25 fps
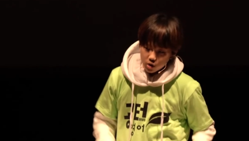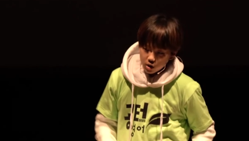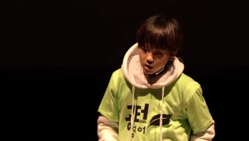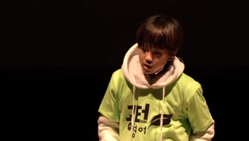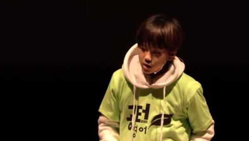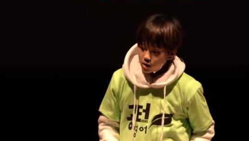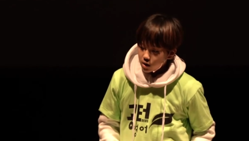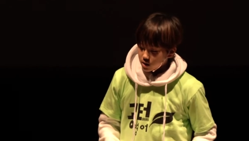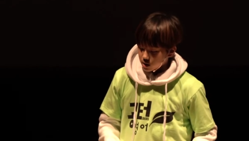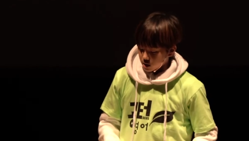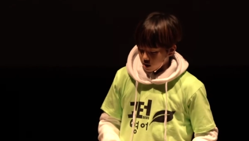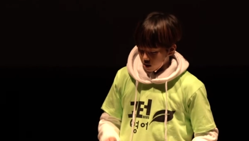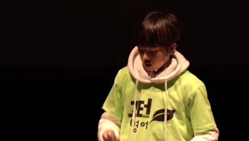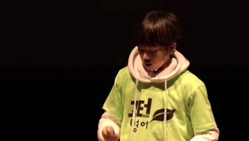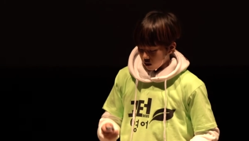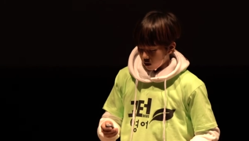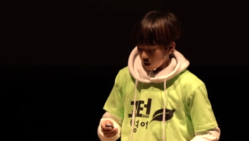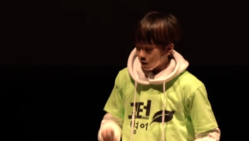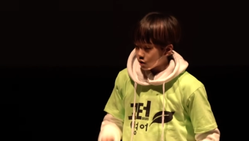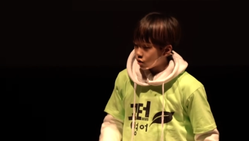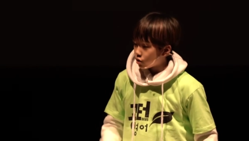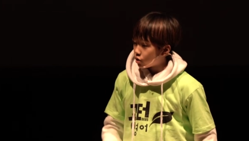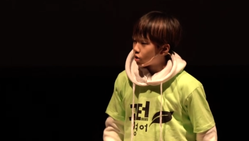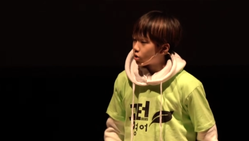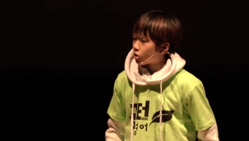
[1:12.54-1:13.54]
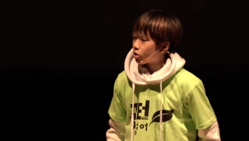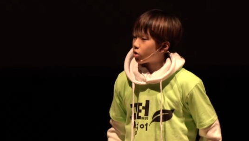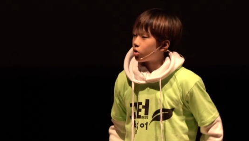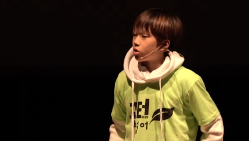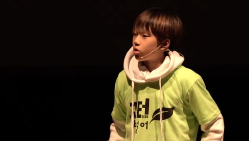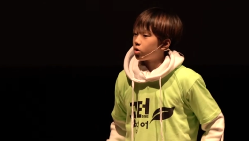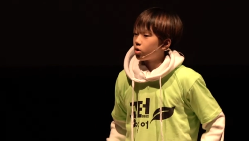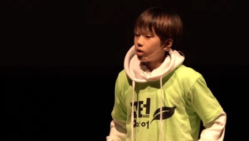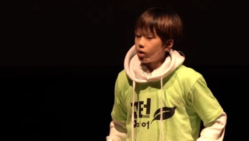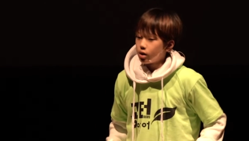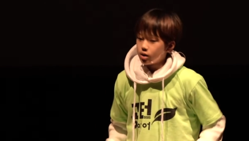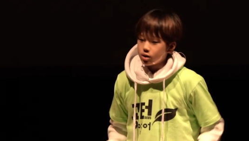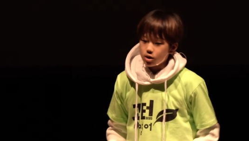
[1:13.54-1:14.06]
genius
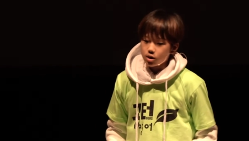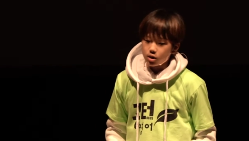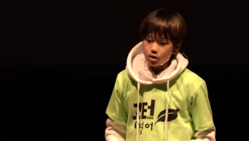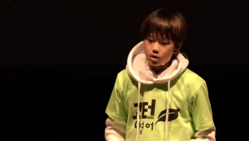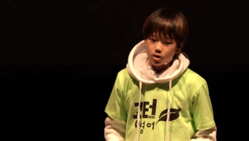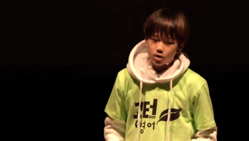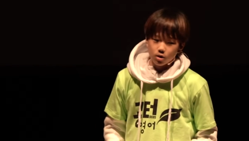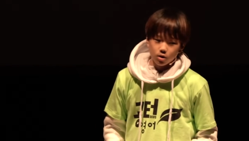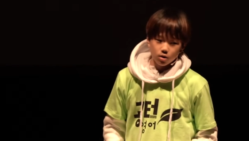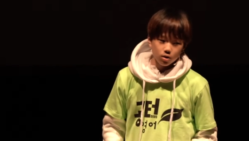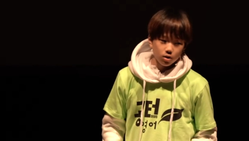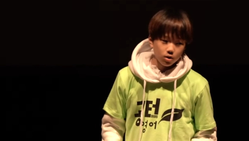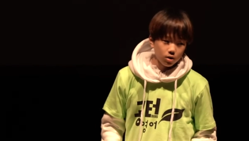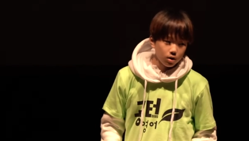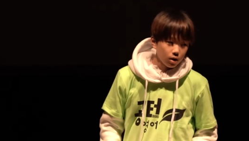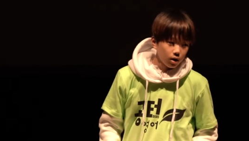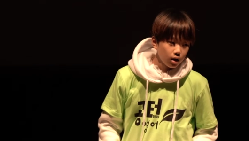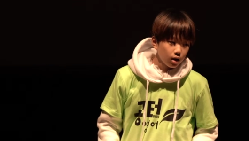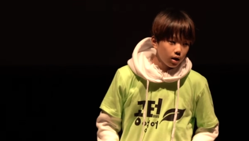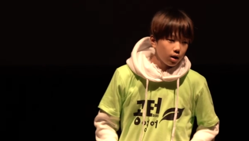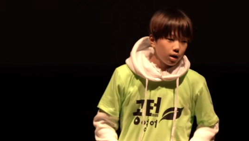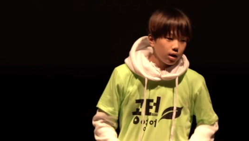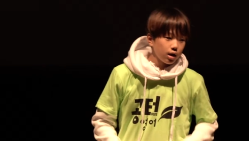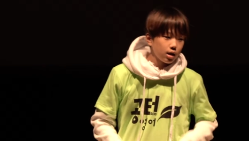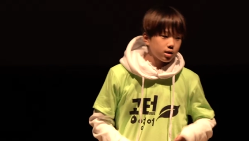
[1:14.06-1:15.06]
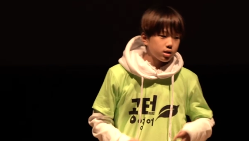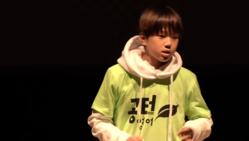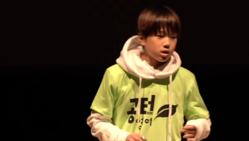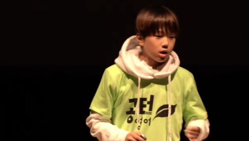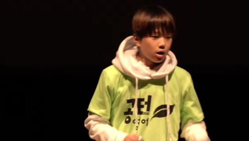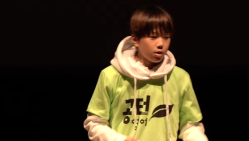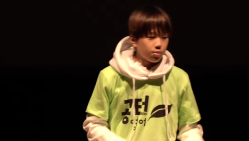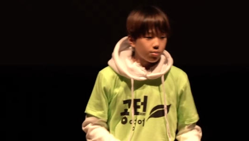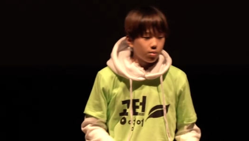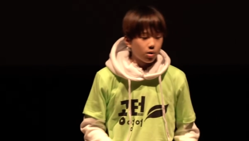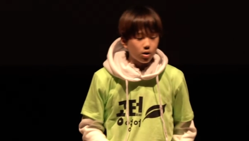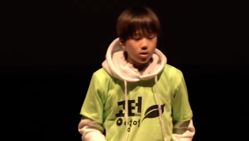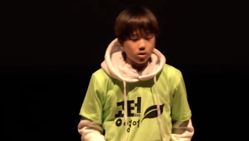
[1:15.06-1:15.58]
electrical engineer. His
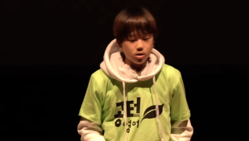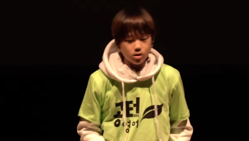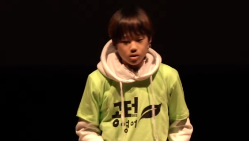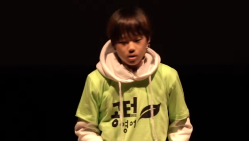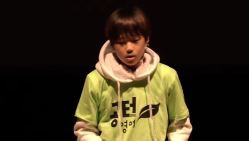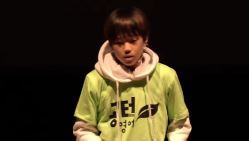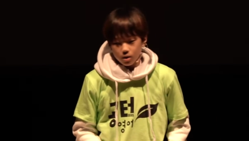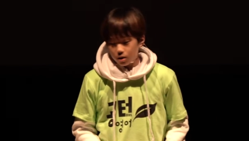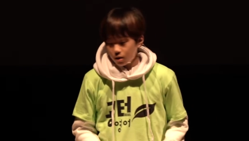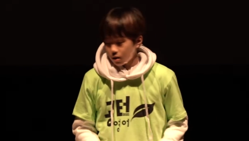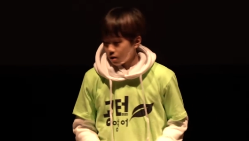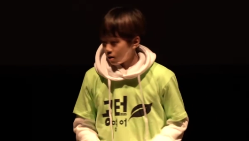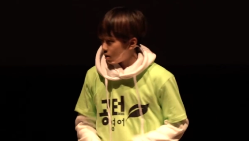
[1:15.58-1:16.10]
name was